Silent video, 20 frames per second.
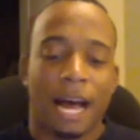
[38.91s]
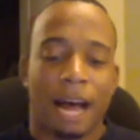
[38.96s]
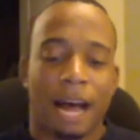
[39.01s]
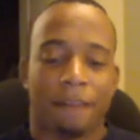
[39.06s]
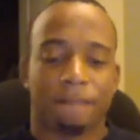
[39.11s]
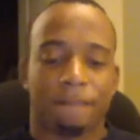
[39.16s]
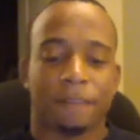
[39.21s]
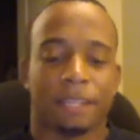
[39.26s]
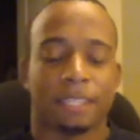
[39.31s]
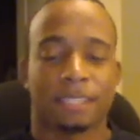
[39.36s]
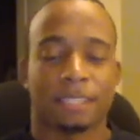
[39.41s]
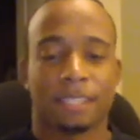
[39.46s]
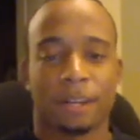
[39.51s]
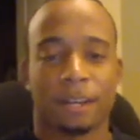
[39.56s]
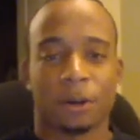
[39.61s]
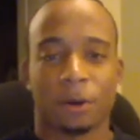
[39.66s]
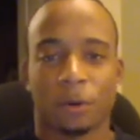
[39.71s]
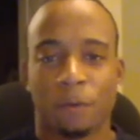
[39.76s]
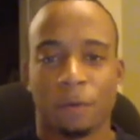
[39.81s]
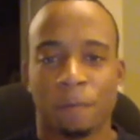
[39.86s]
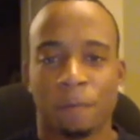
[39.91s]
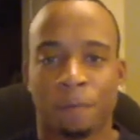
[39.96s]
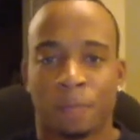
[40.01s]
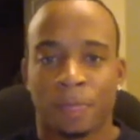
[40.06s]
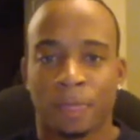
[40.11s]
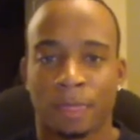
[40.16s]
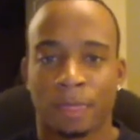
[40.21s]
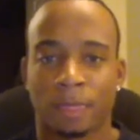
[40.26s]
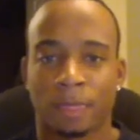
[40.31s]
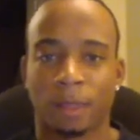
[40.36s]
I feel as though
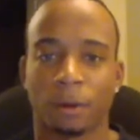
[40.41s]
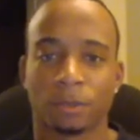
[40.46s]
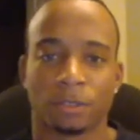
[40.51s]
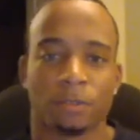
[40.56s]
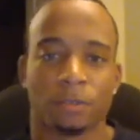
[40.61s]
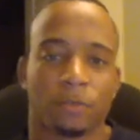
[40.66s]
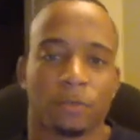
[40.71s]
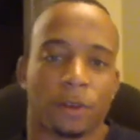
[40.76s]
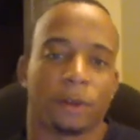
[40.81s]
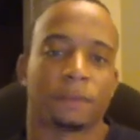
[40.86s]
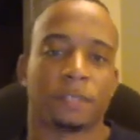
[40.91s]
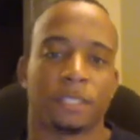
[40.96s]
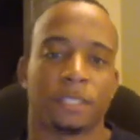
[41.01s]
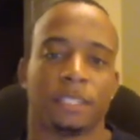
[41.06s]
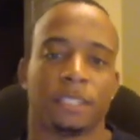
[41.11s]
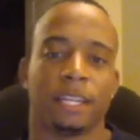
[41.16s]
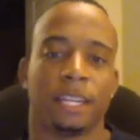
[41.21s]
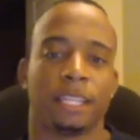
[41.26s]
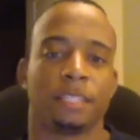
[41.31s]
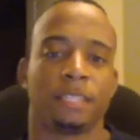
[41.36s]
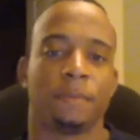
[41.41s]
those two fragrances needed